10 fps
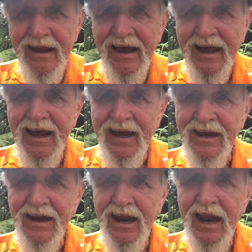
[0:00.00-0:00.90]

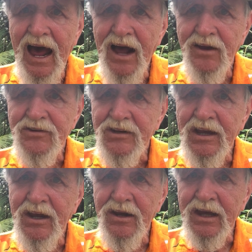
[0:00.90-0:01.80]
and I'll see
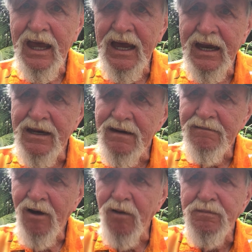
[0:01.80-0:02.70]
you again
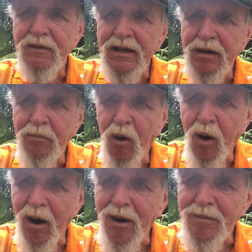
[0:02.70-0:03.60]
hopefully
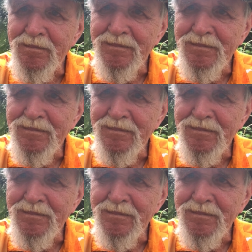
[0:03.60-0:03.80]
tomorrow.